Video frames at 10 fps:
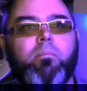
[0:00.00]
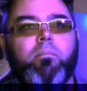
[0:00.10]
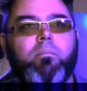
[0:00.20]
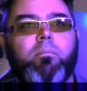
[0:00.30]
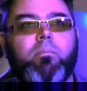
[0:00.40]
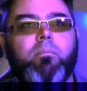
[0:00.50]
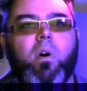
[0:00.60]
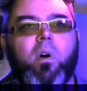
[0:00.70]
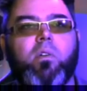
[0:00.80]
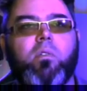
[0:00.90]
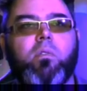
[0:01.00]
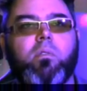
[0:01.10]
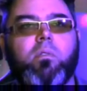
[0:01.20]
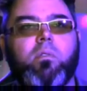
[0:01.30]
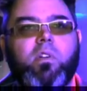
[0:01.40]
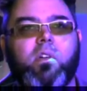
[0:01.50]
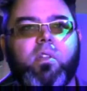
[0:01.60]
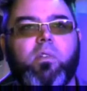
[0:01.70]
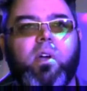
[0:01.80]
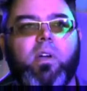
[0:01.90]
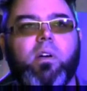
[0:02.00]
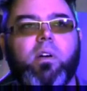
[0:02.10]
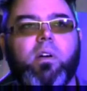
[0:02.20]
But if you want to, you can click right here.